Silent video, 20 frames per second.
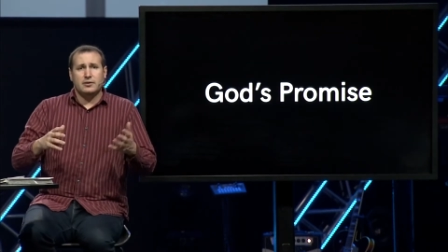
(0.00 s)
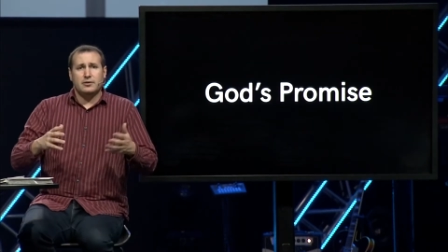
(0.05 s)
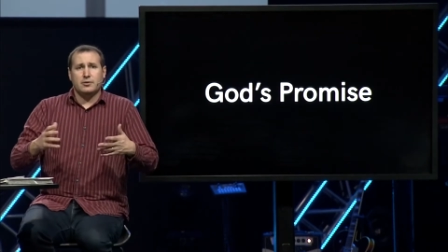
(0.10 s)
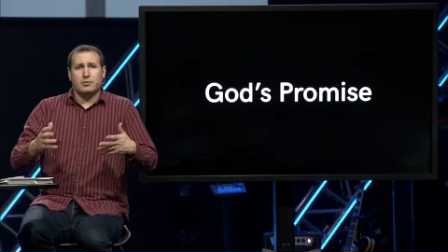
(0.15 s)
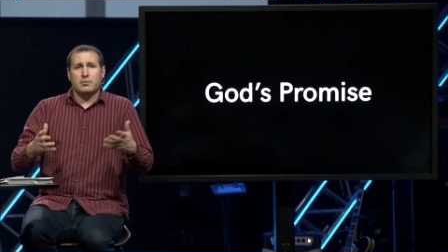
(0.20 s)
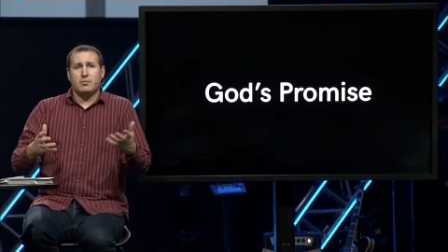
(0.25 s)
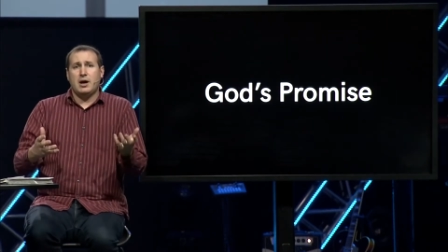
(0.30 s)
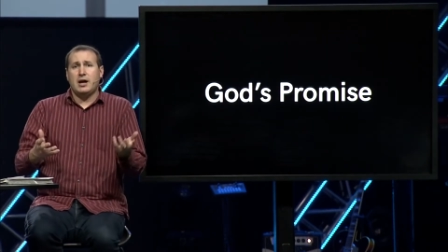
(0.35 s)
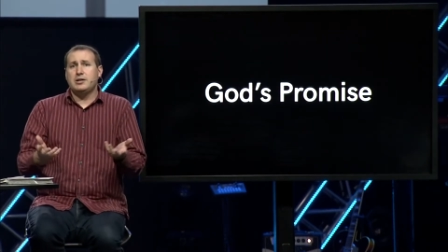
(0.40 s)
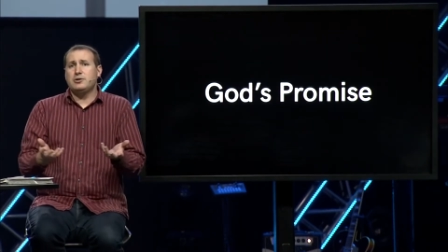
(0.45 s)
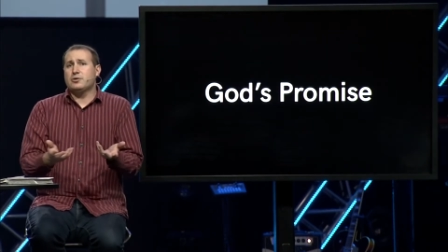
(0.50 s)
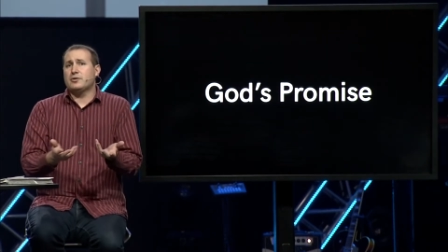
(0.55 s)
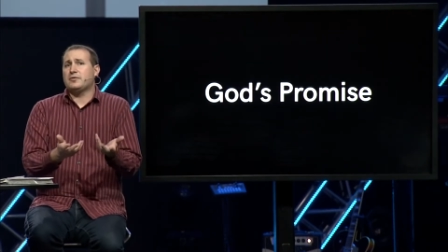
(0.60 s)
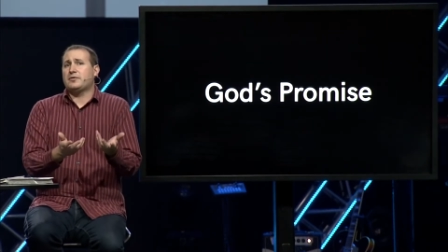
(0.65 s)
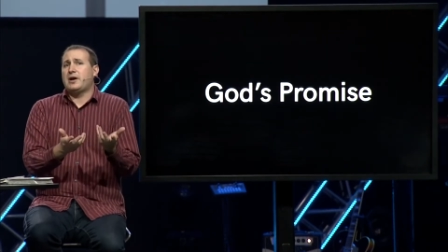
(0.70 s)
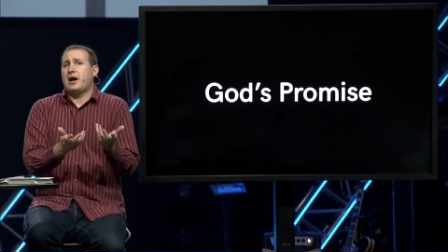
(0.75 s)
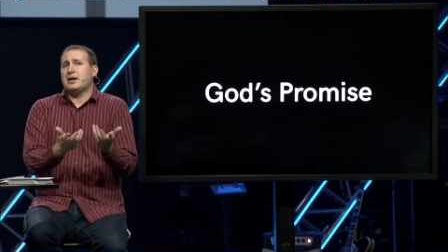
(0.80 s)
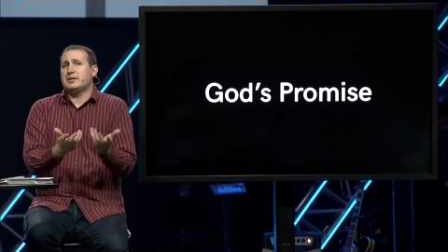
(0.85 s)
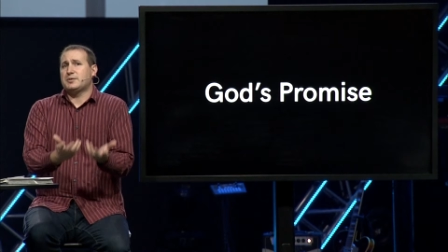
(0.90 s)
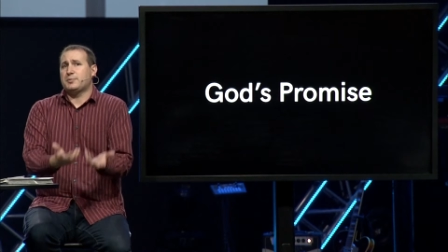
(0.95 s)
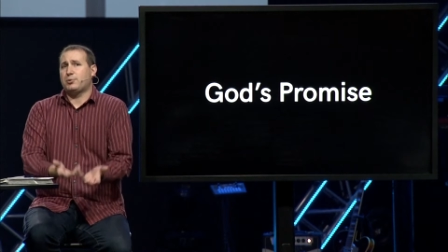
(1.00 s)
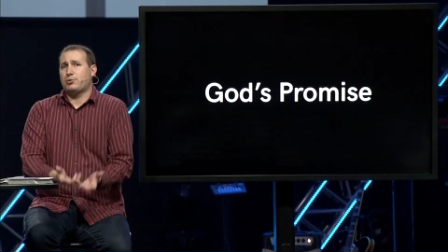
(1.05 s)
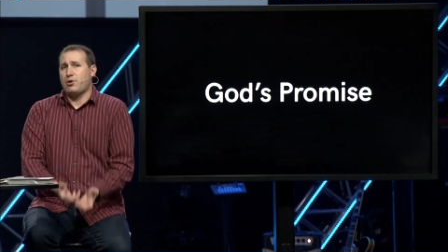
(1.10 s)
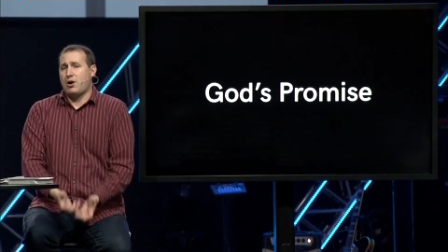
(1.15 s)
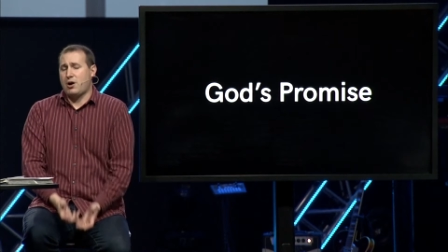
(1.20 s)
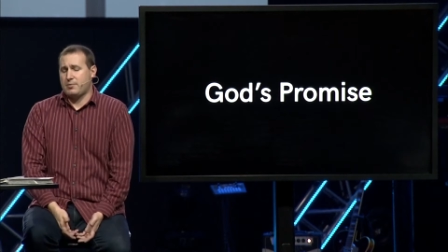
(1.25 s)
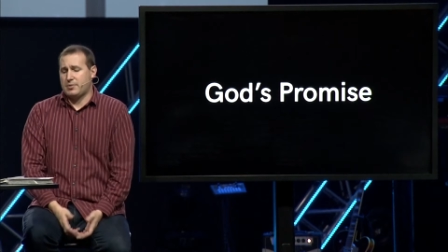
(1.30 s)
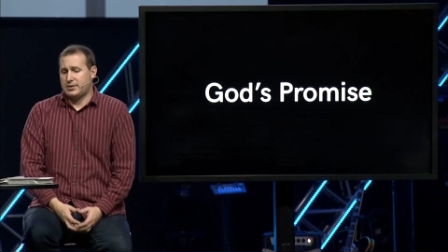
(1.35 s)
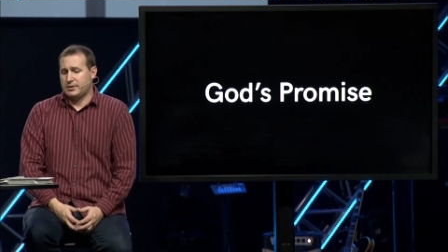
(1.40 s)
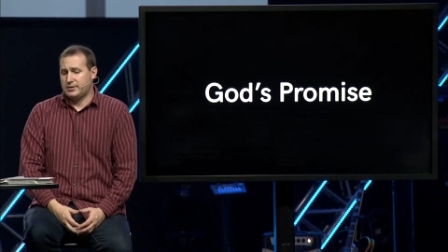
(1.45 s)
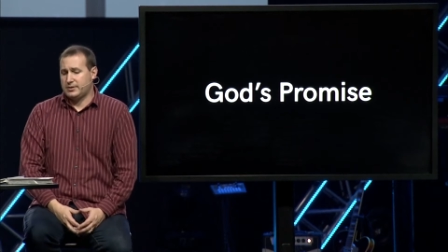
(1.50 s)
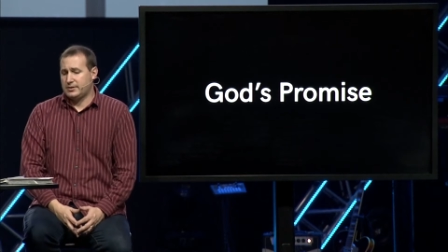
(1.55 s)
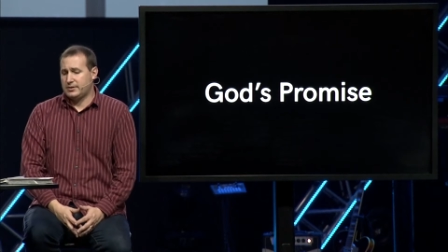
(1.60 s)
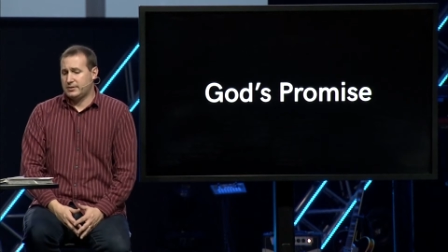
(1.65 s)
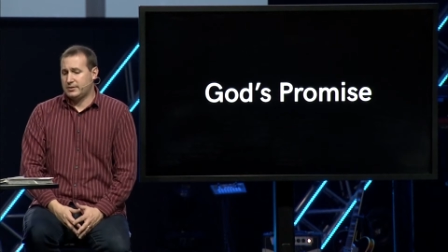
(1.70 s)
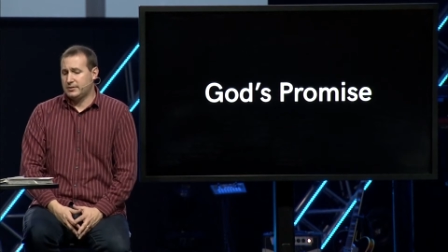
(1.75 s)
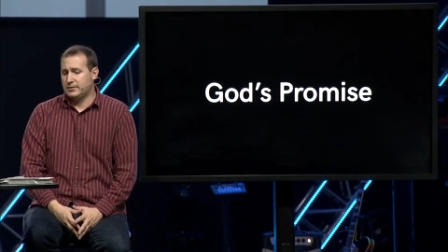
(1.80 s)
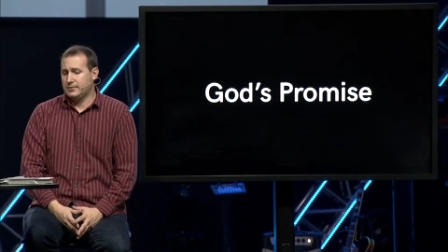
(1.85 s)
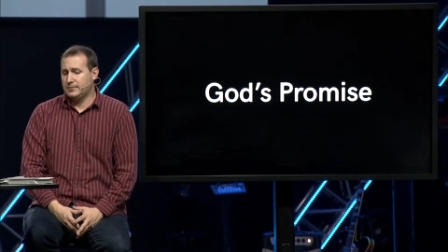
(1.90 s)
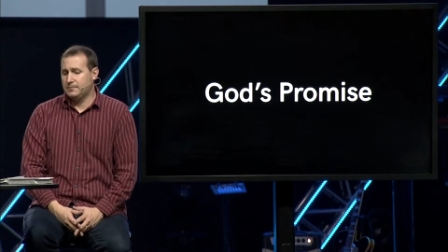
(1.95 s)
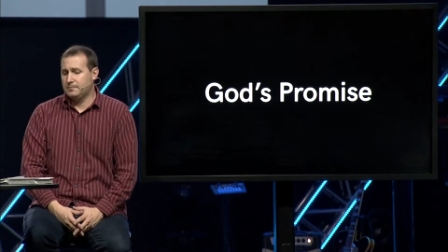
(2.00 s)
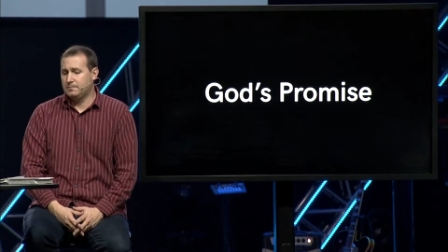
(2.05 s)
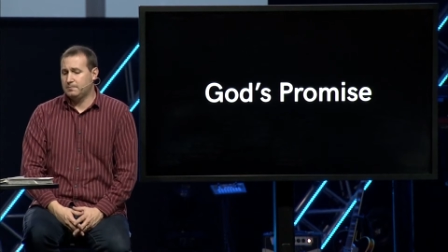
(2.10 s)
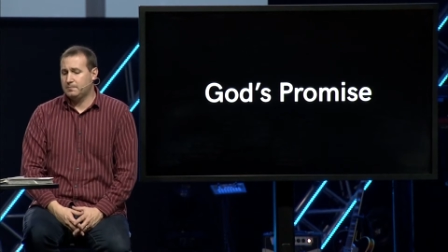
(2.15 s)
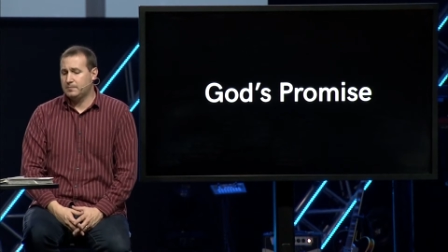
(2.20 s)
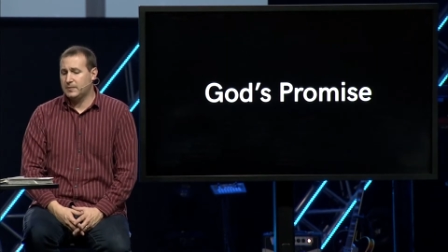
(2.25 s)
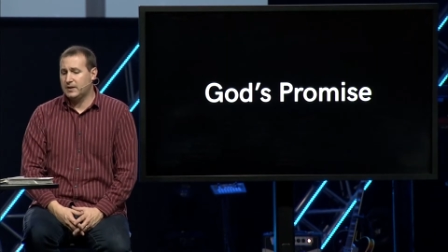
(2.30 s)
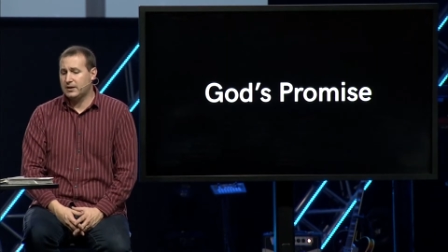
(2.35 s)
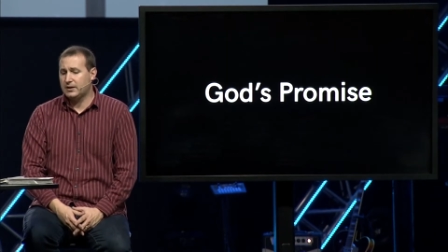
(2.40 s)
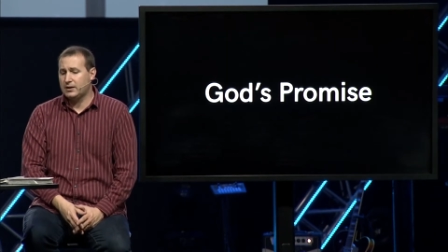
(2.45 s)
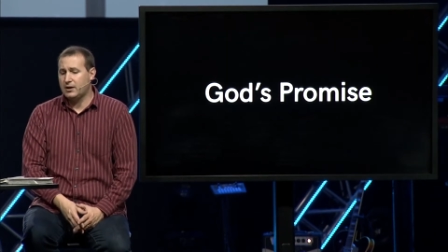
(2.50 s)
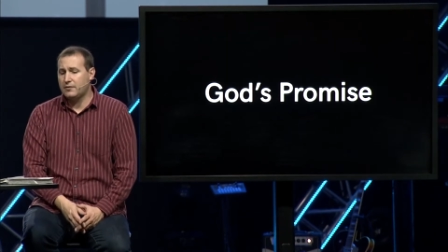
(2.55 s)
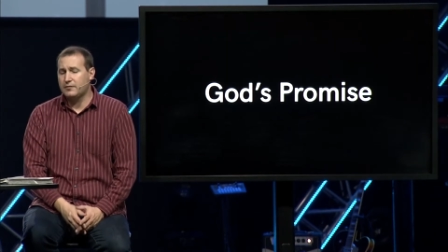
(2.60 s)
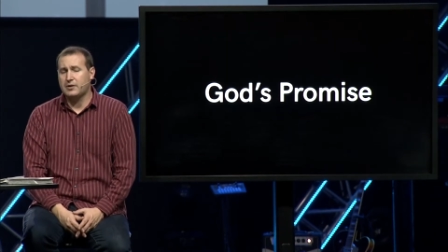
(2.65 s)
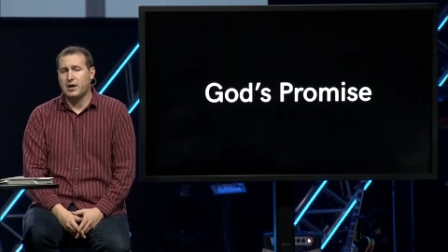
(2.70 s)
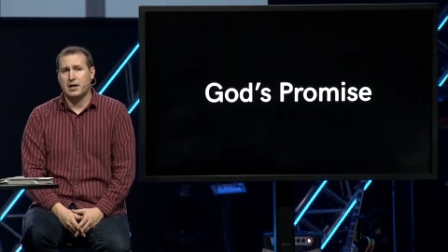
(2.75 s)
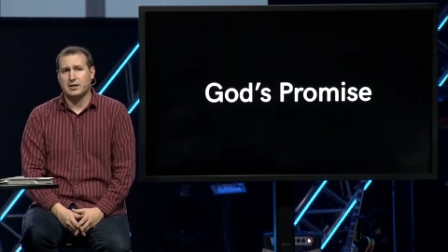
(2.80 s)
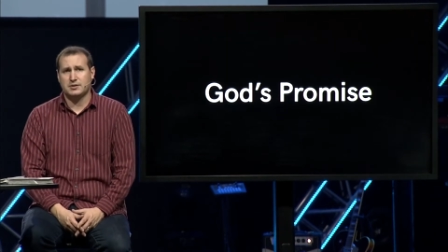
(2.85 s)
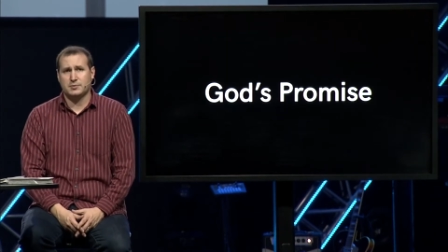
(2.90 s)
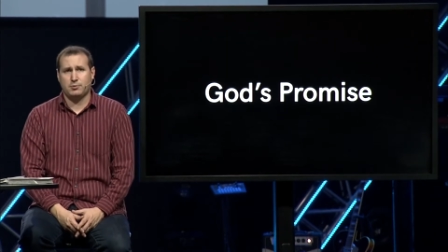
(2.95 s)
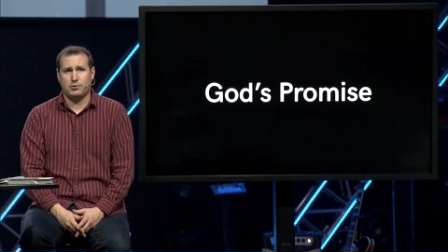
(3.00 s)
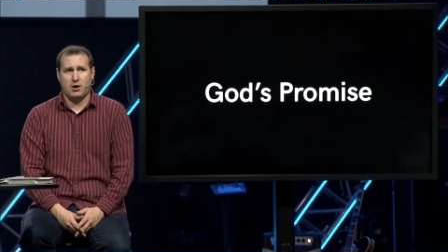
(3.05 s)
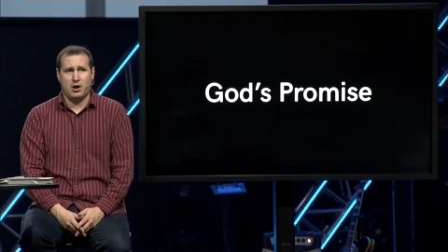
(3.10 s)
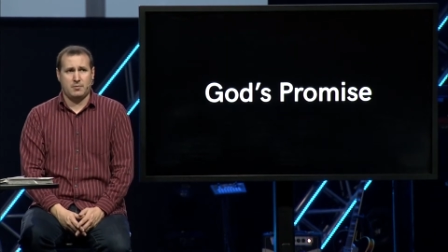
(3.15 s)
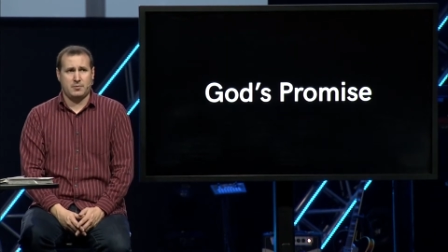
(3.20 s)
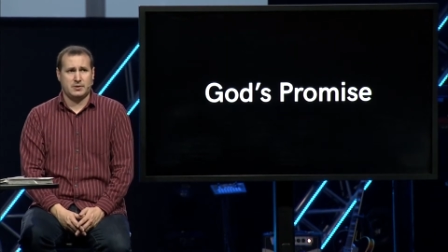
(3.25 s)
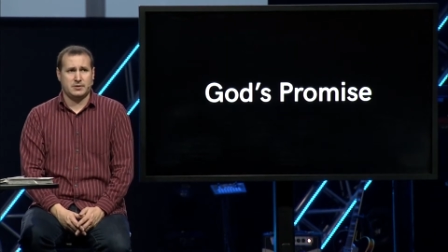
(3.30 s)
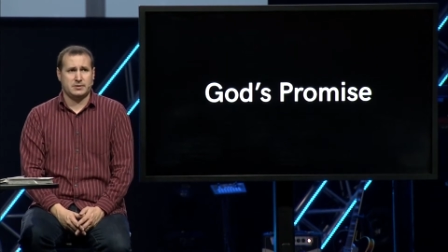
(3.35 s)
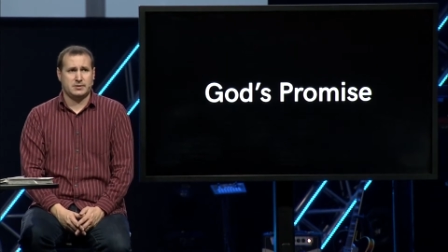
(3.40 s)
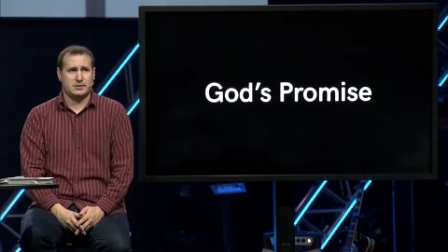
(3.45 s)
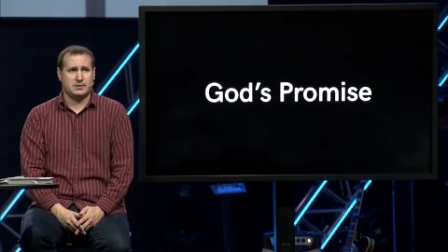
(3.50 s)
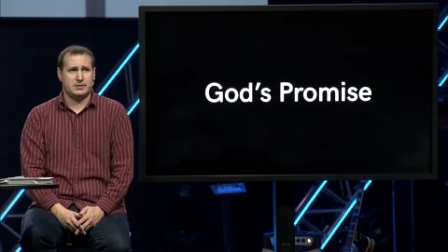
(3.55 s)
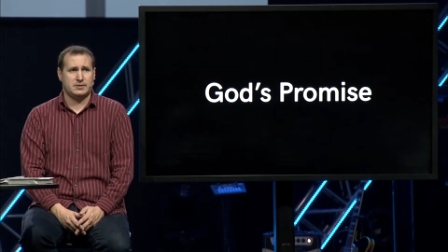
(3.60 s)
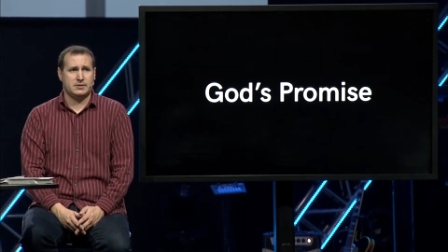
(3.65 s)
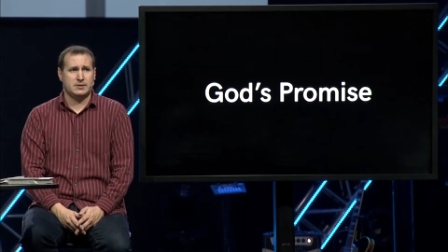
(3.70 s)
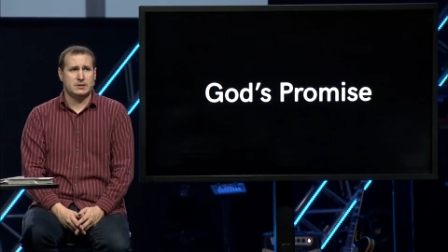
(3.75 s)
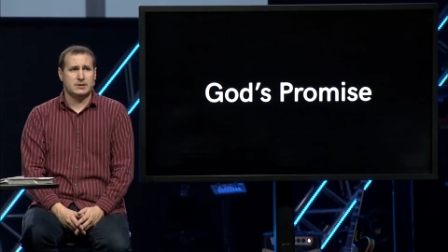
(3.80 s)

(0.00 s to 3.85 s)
the reminder of God's promise, the, of God's promise.